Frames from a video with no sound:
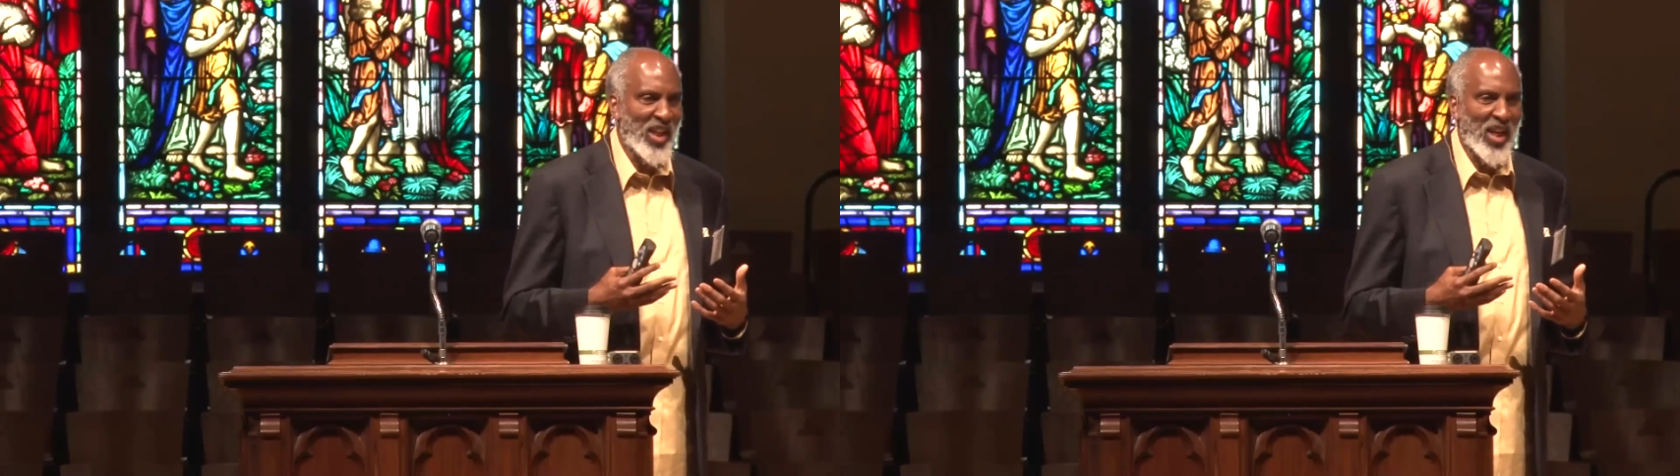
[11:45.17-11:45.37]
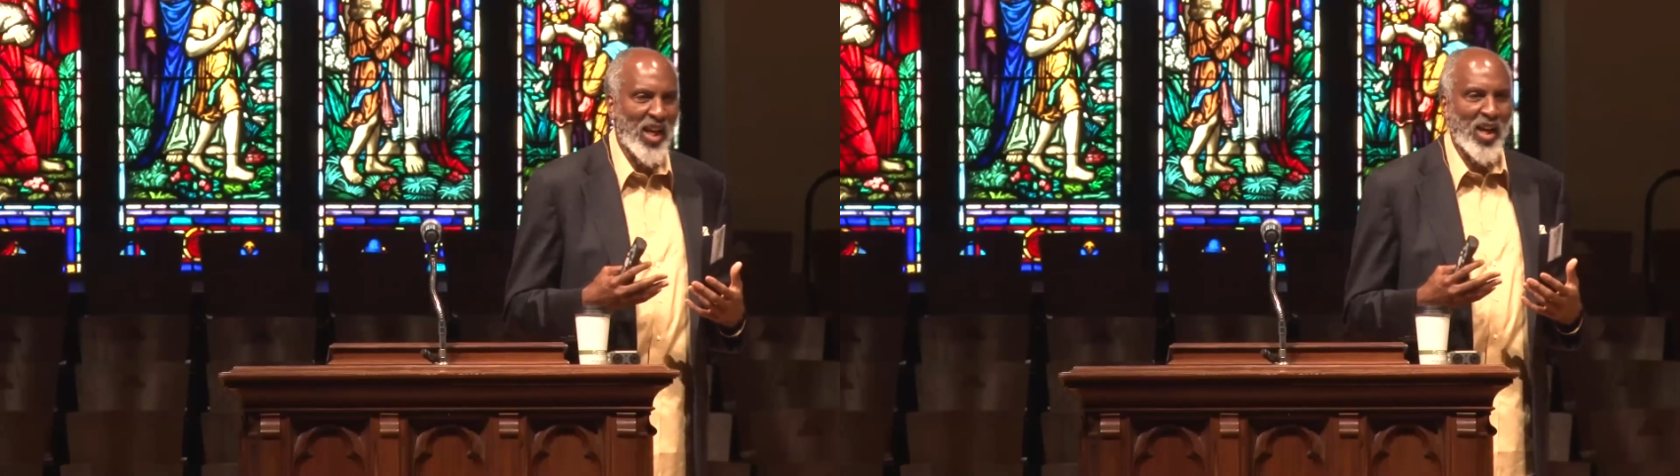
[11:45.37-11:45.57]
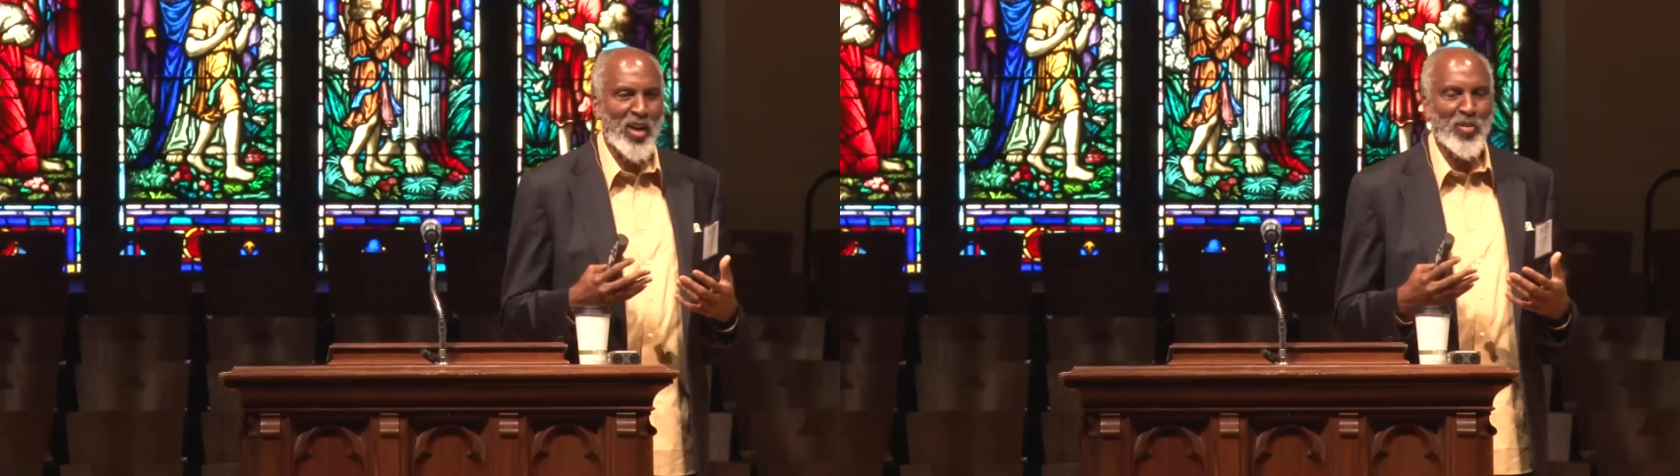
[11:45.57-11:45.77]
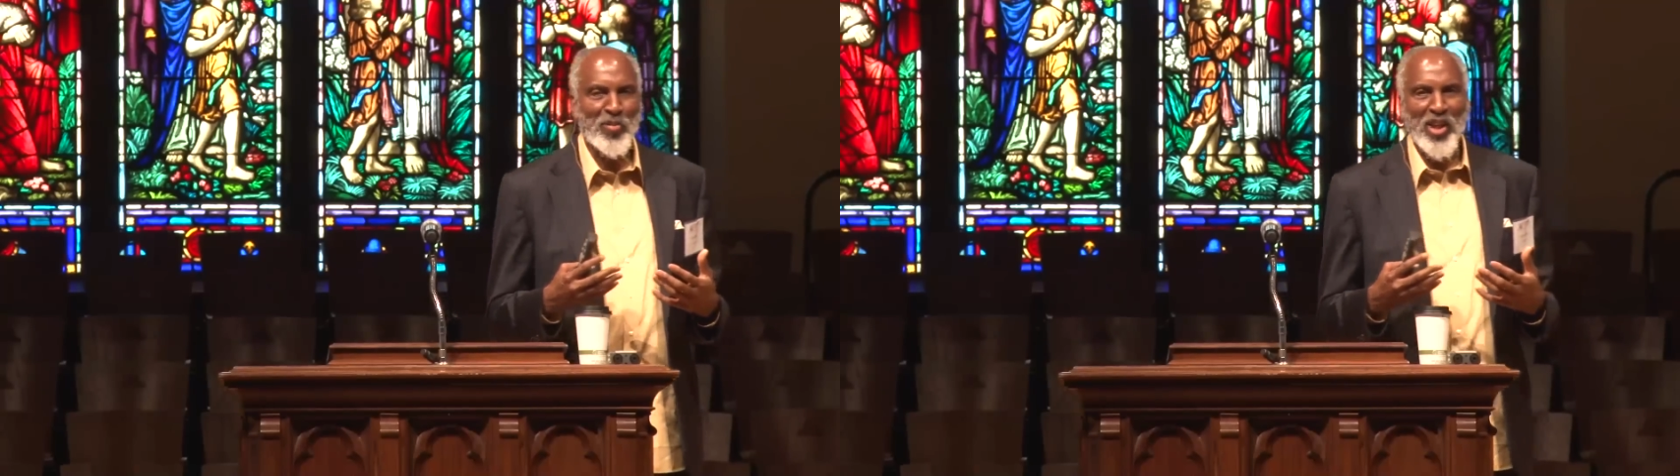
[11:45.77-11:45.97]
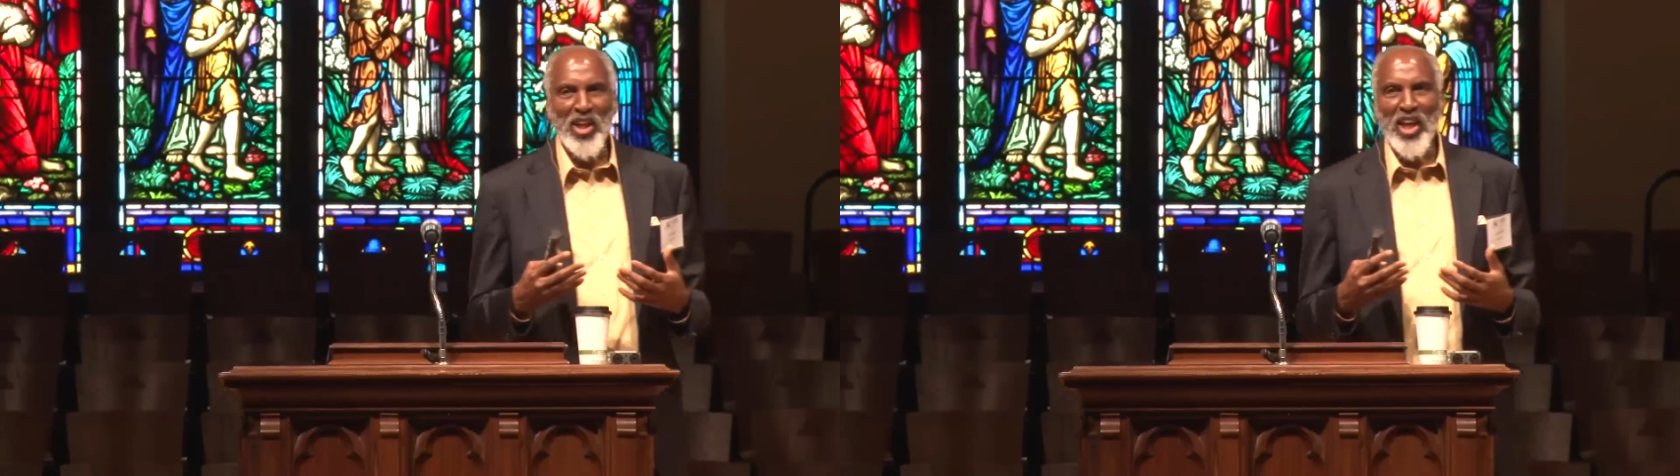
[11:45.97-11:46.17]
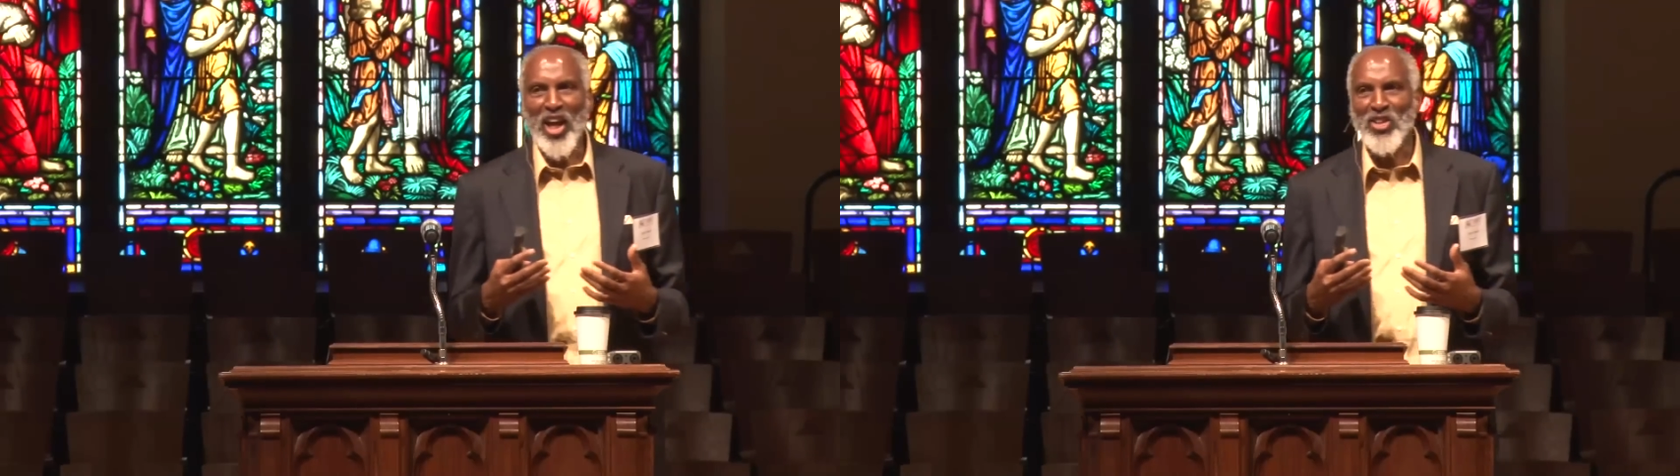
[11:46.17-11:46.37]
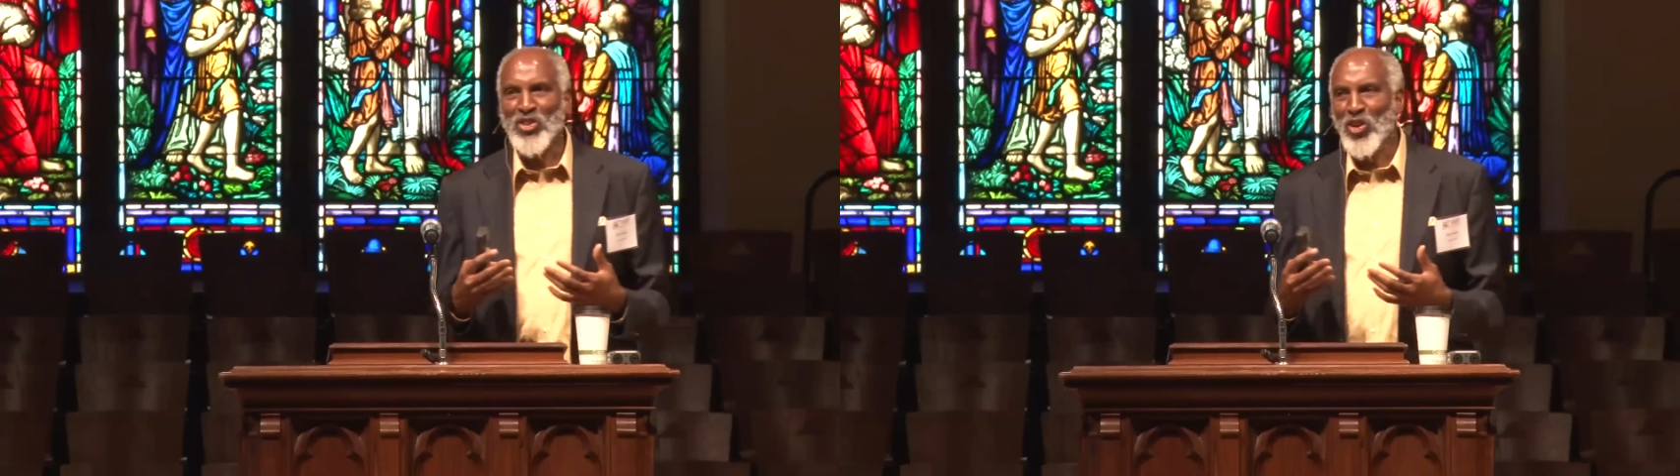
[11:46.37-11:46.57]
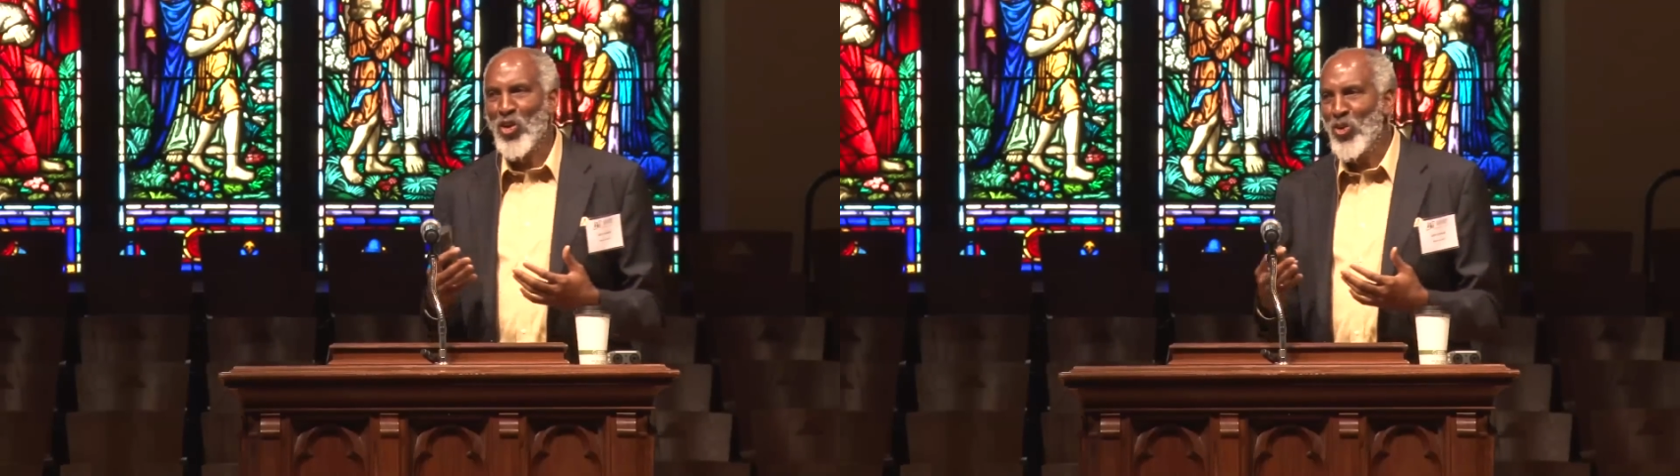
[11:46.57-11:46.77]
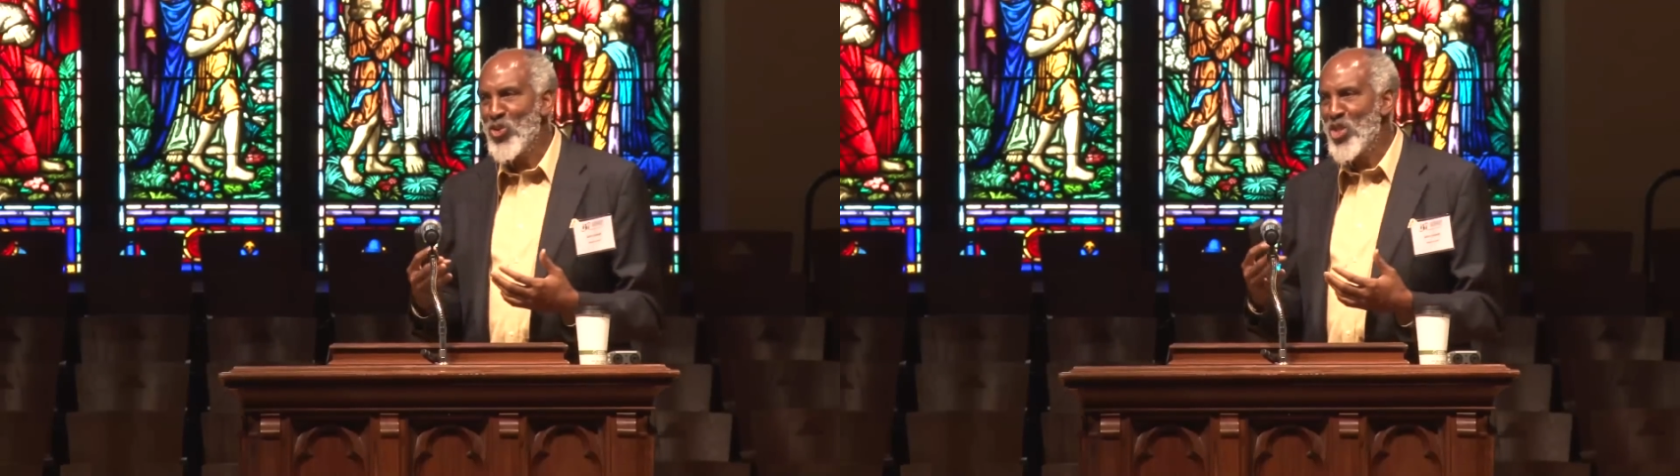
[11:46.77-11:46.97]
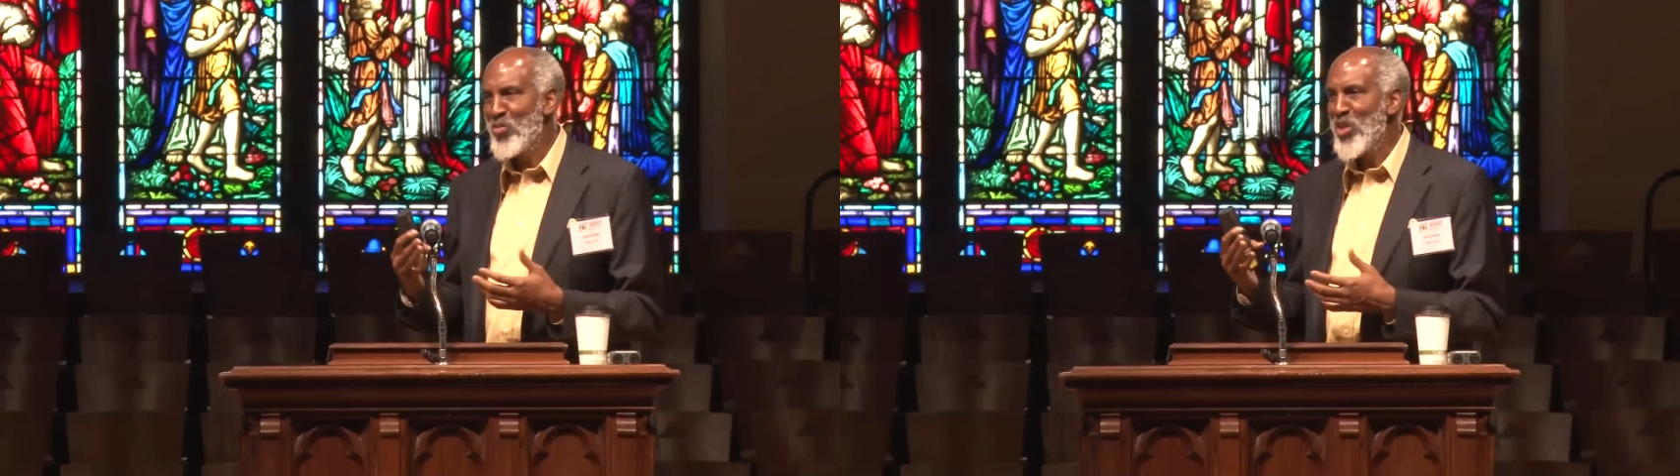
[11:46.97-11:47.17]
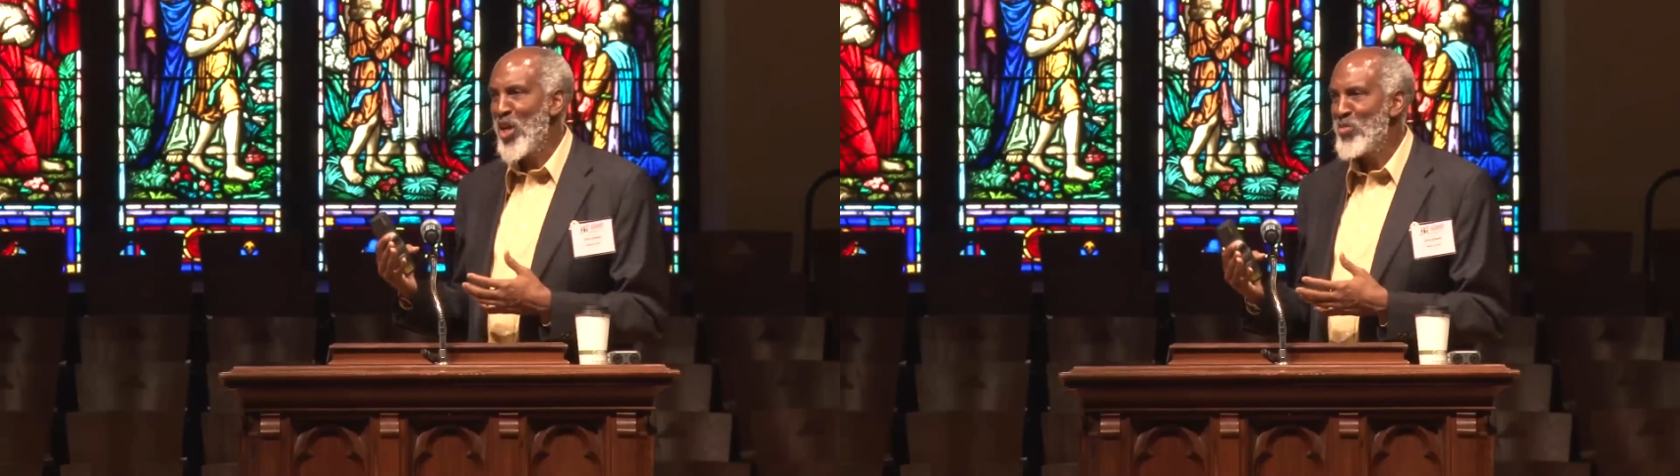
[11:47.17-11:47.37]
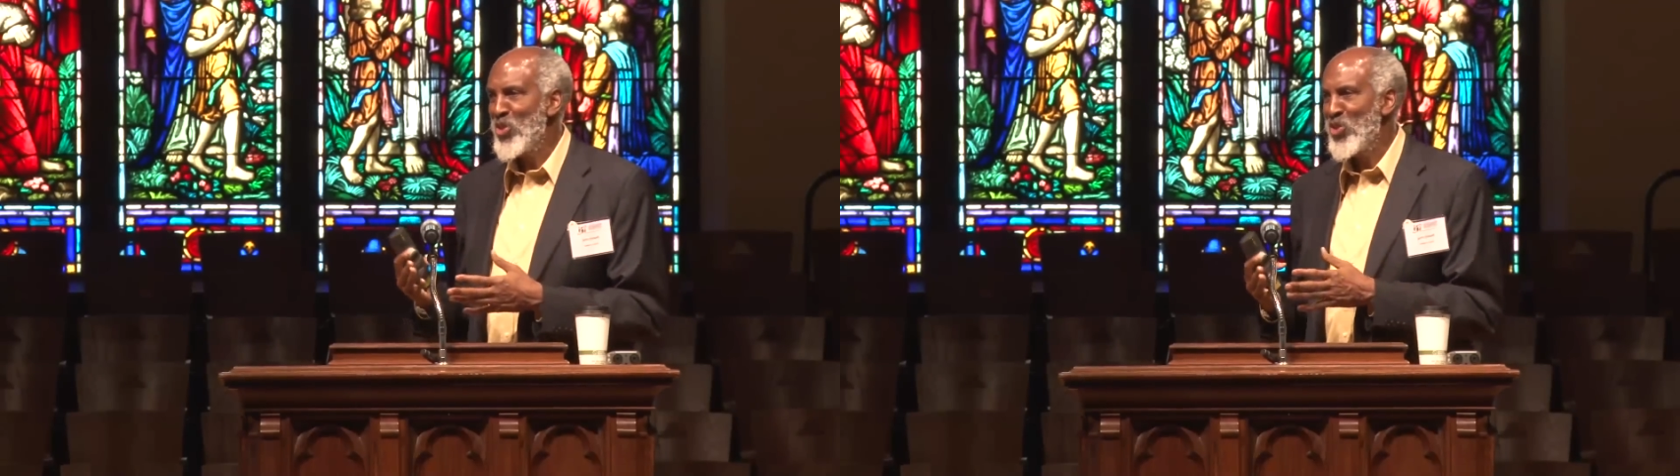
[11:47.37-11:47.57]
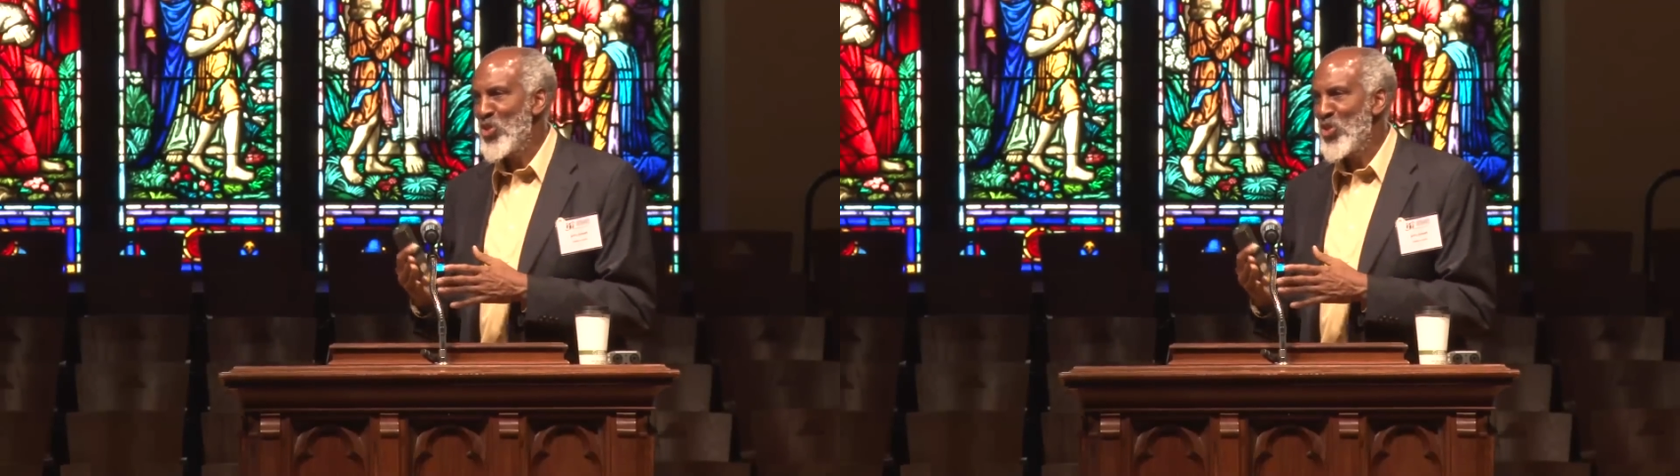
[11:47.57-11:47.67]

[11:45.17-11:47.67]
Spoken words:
And so sometimes there's